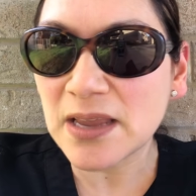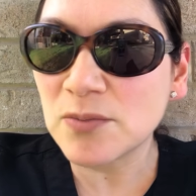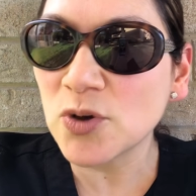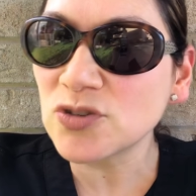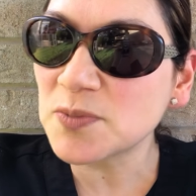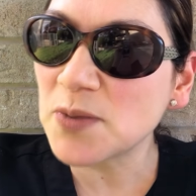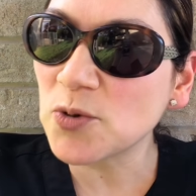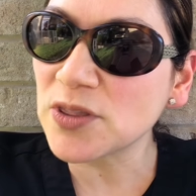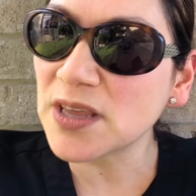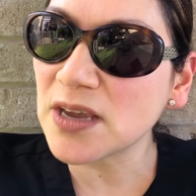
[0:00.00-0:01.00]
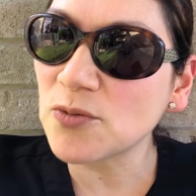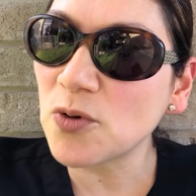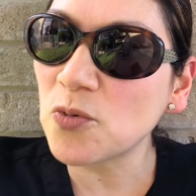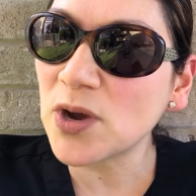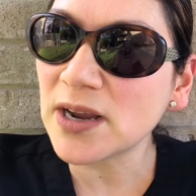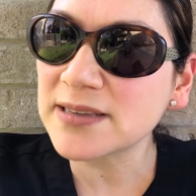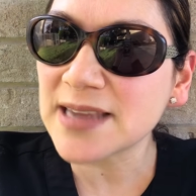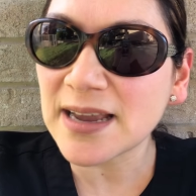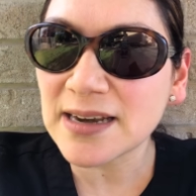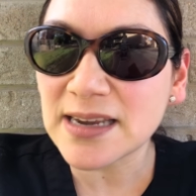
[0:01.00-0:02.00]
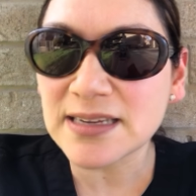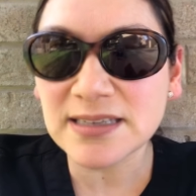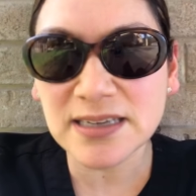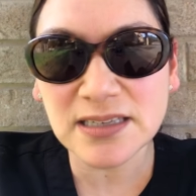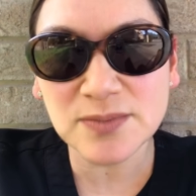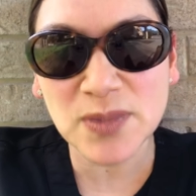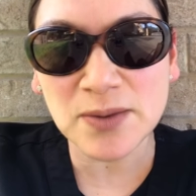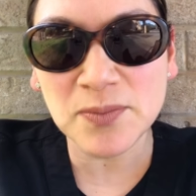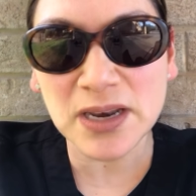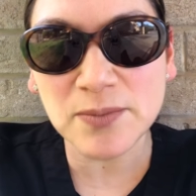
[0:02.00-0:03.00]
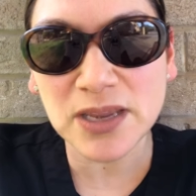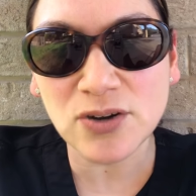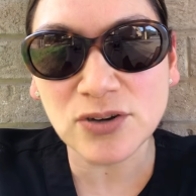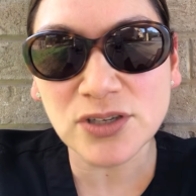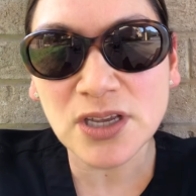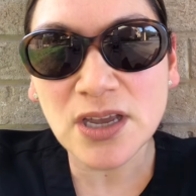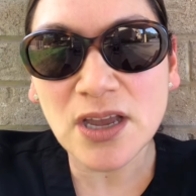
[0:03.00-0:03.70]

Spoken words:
Most people think, well, what exactly is 6 millimeters?